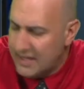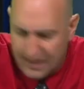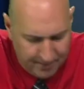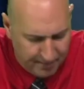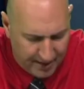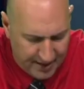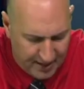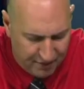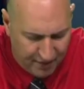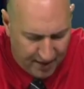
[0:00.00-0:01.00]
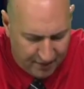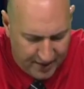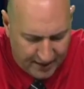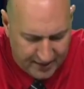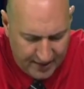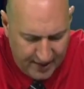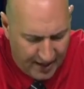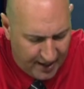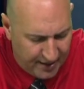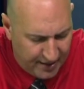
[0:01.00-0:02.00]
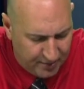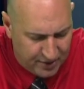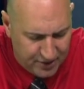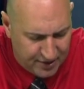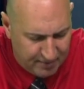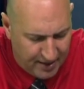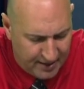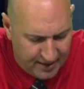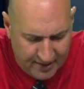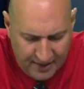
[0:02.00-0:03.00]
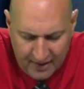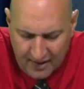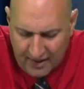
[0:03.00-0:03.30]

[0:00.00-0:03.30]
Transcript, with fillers: beating them by nearly five lengths. I know it was just a maiden.